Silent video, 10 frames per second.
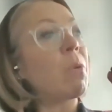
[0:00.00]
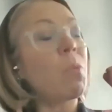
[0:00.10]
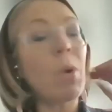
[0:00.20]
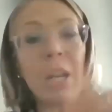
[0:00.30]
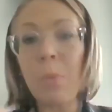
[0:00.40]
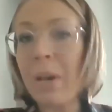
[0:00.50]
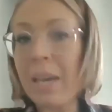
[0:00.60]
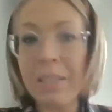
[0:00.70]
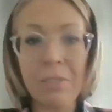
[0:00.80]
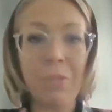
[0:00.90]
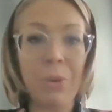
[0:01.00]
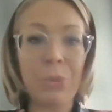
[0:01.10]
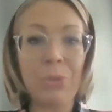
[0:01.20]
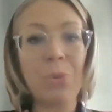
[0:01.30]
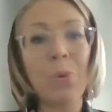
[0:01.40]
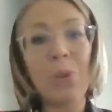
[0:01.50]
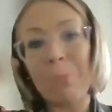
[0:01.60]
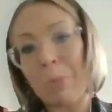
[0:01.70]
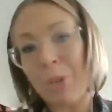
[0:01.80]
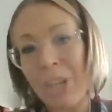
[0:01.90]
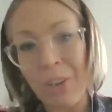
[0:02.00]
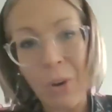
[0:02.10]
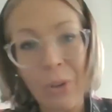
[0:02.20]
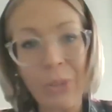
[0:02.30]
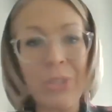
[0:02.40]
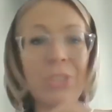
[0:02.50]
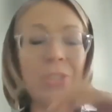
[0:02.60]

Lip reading: What I wear in the photos, all in my brand colors.